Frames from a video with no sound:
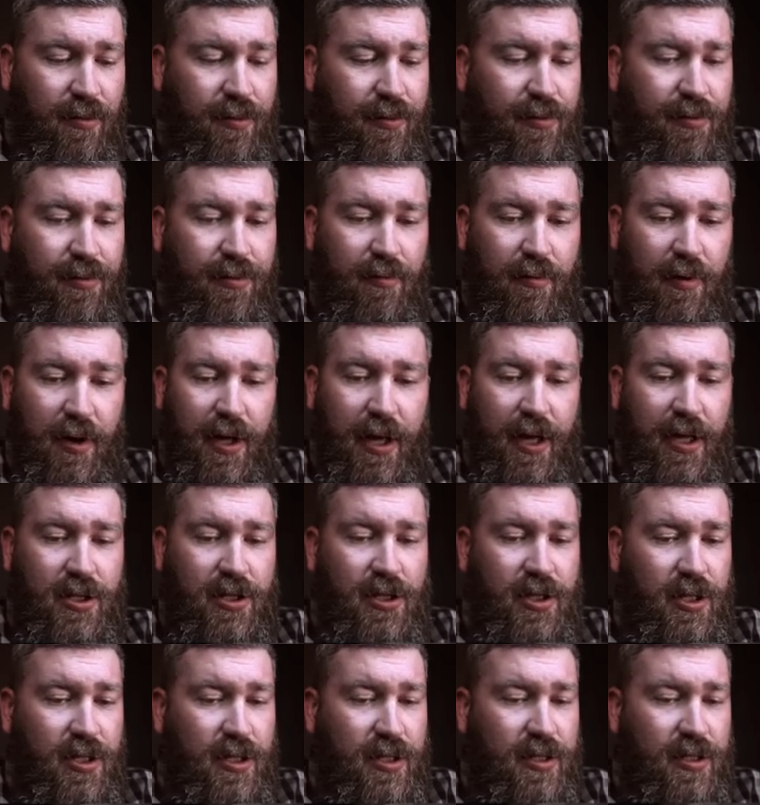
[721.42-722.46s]
3-inch
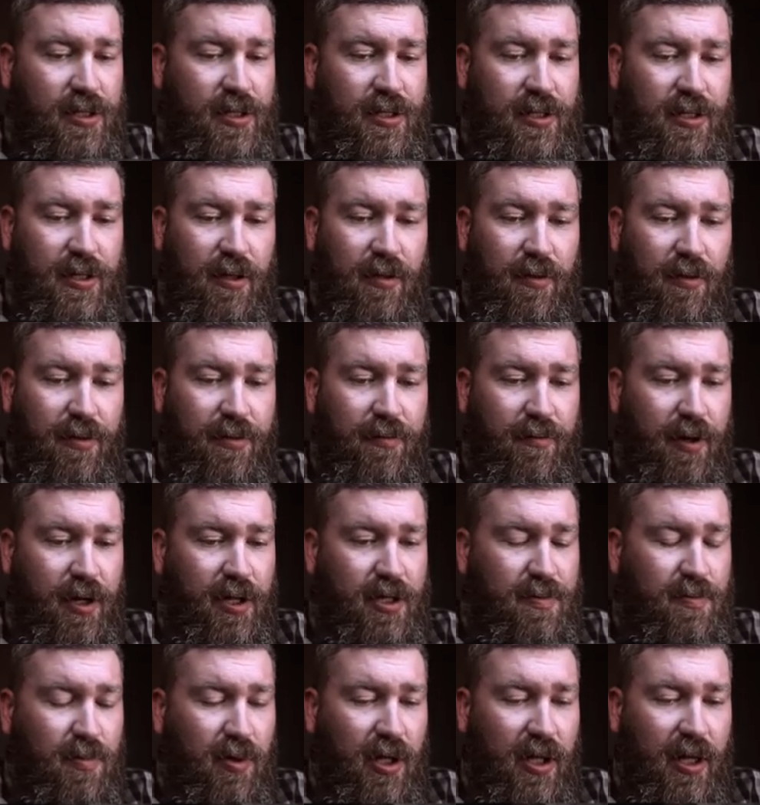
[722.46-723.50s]

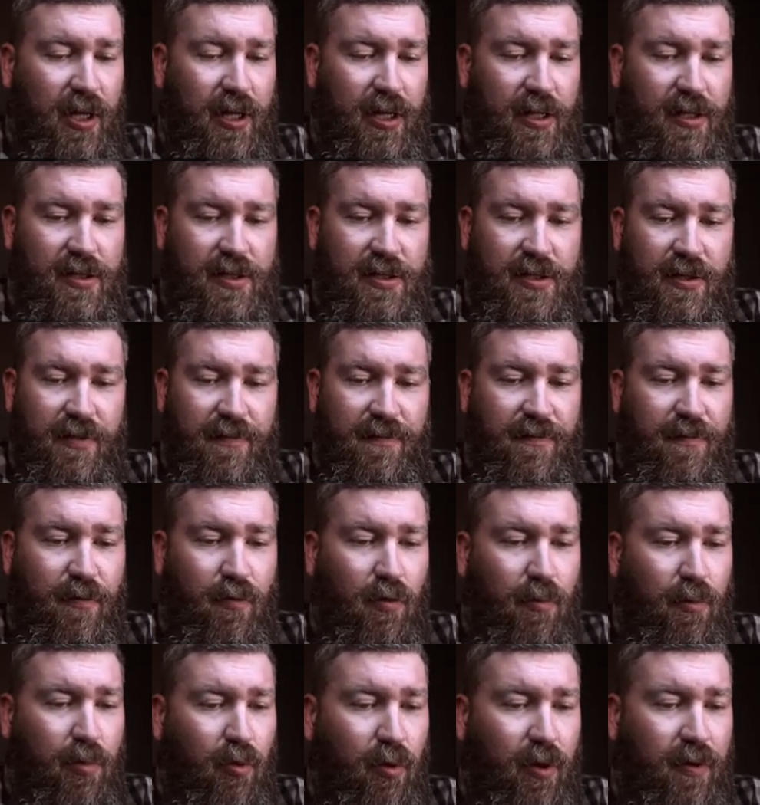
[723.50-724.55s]
blades, the
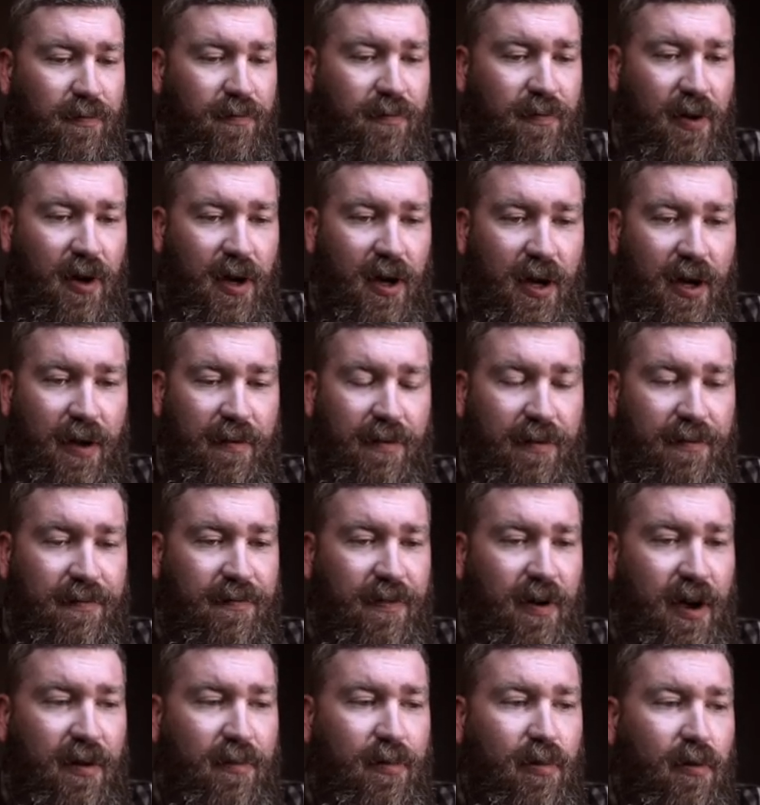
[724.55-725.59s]
4.5, the
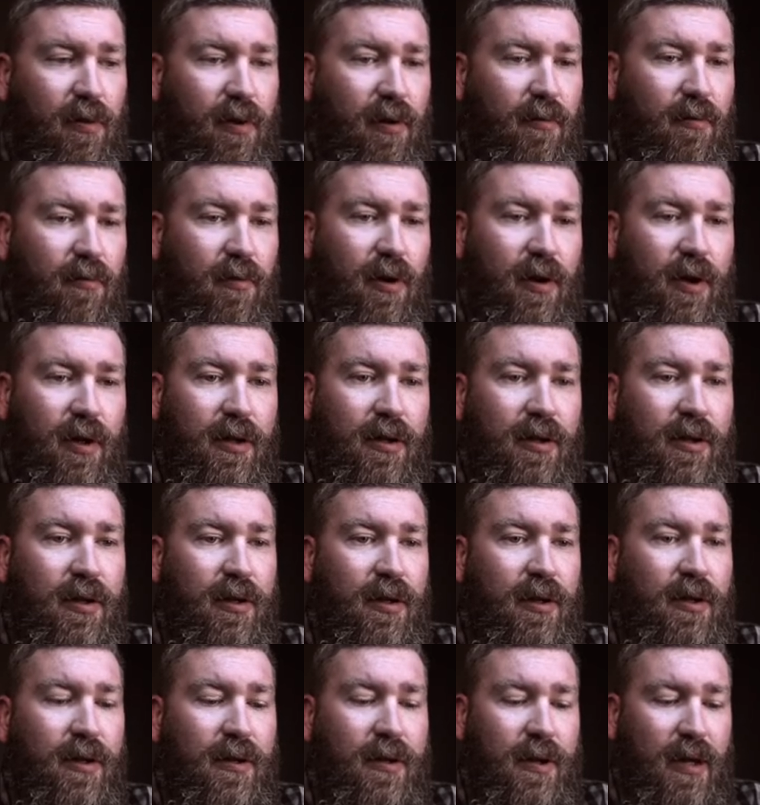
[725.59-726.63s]

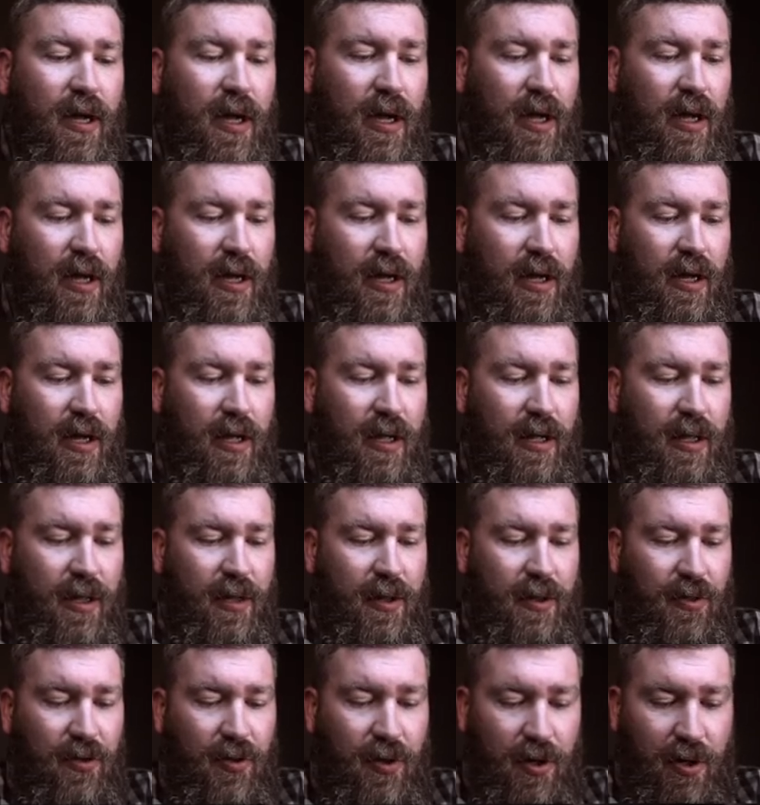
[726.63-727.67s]
5.1,
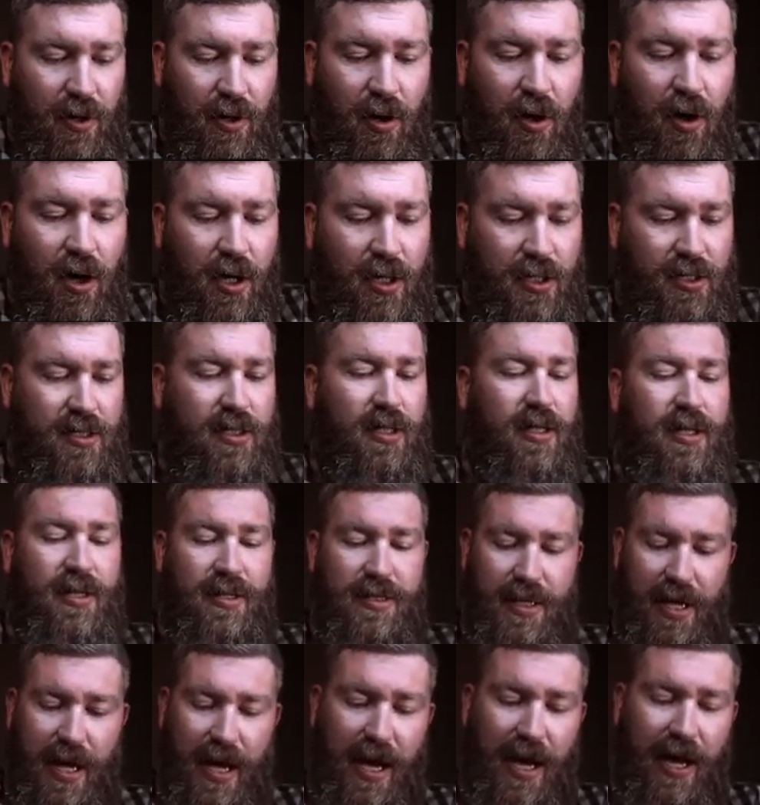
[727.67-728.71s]
there honestly
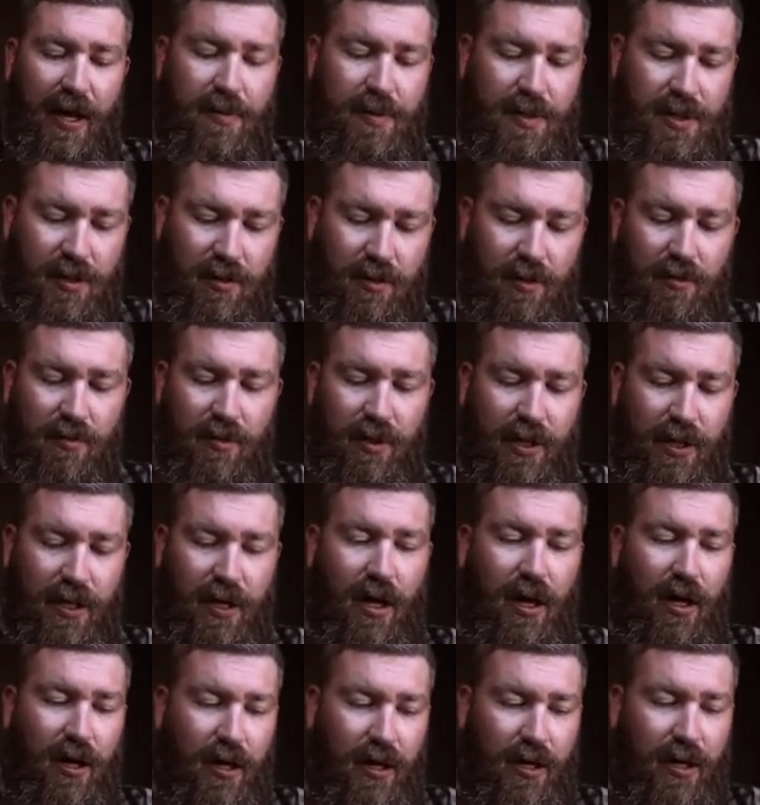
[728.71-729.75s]
is absolutely
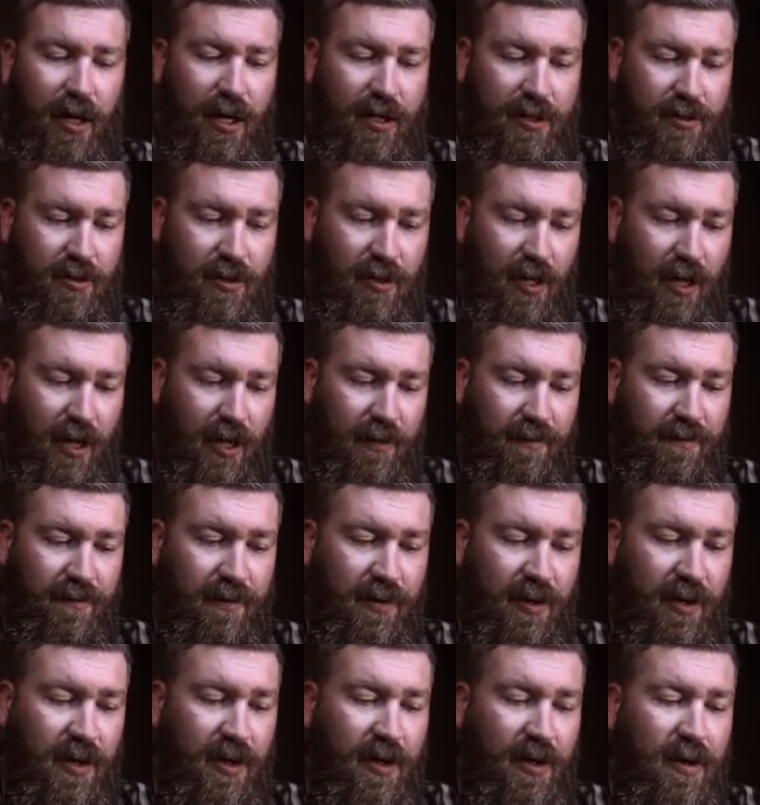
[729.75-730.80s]
not a nicer knife.
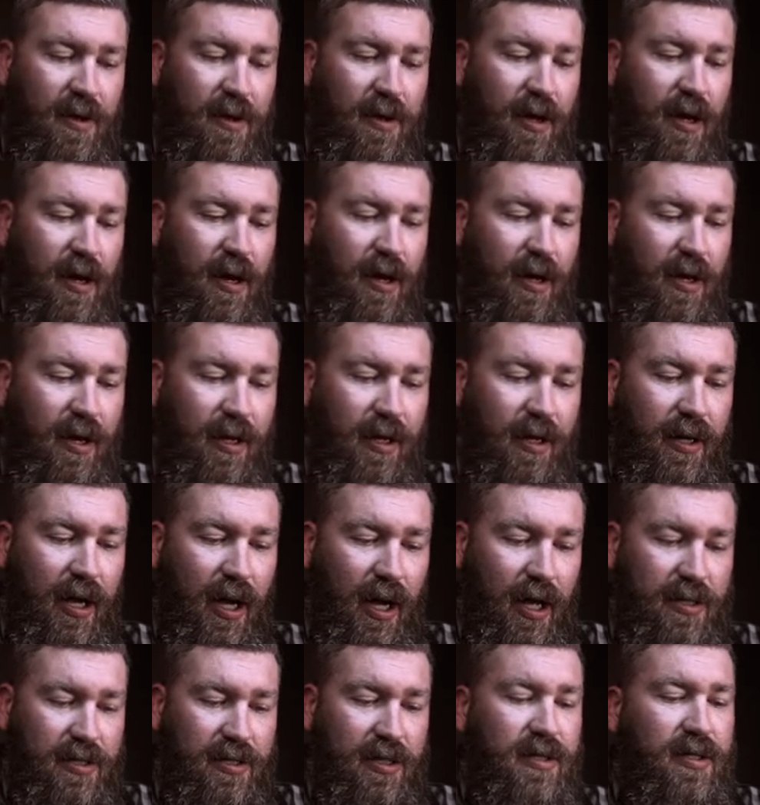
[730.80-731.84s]

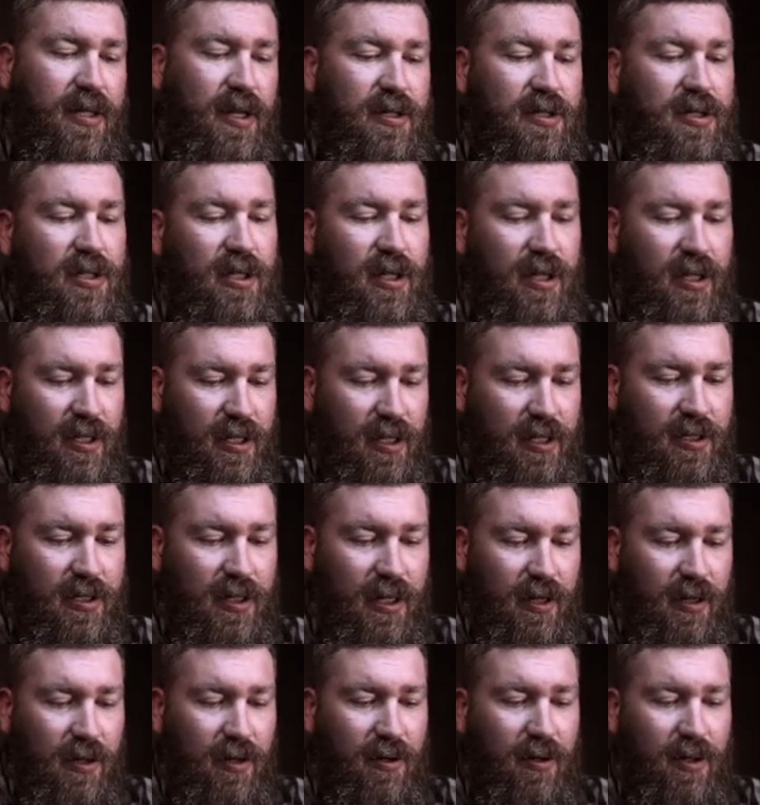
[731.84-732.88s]
Guys' attention to
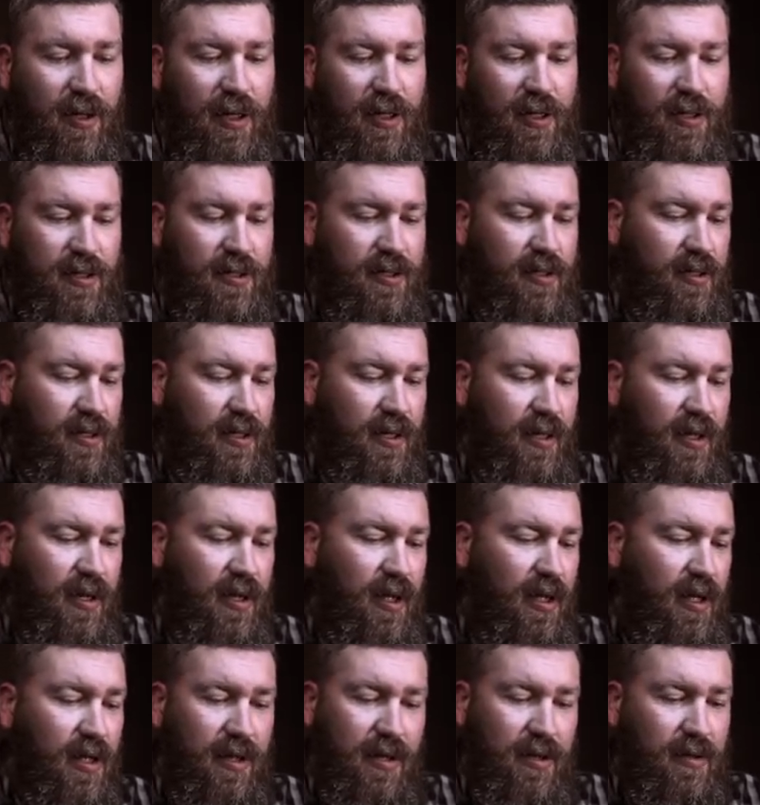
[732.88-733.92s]
detail is
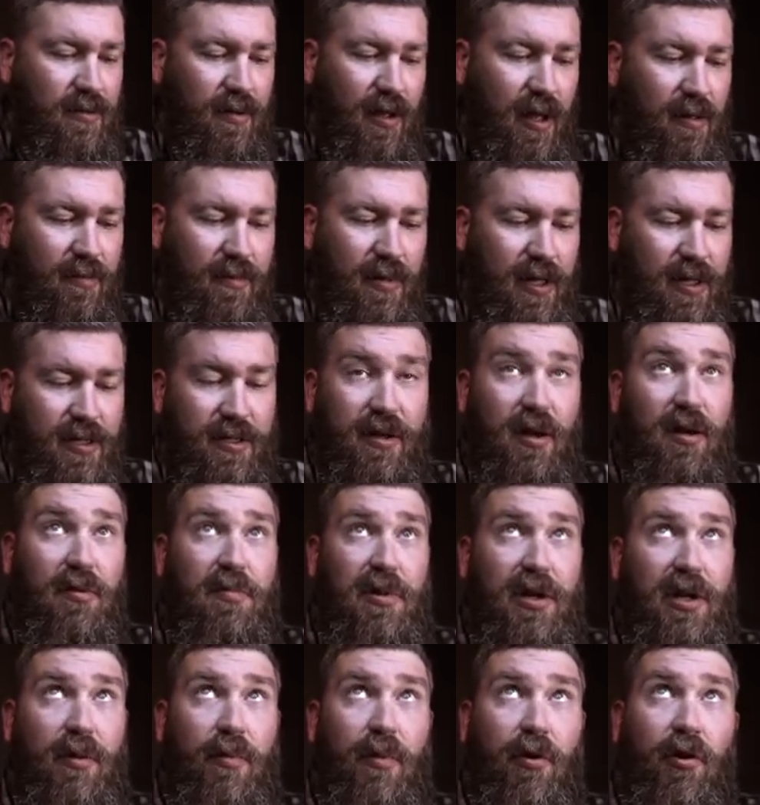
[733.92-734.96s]

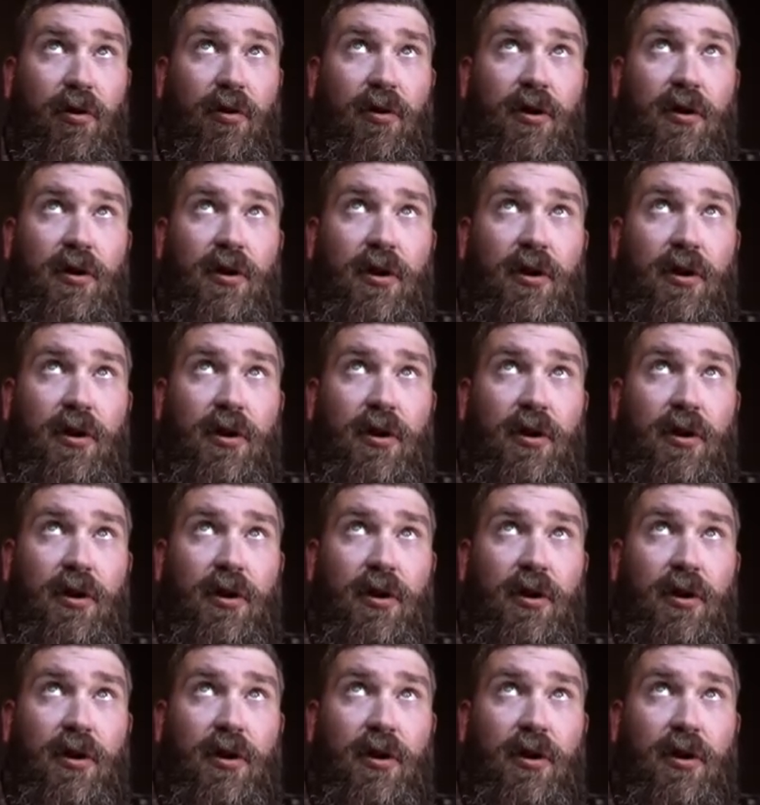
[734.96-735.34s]
unbeatable.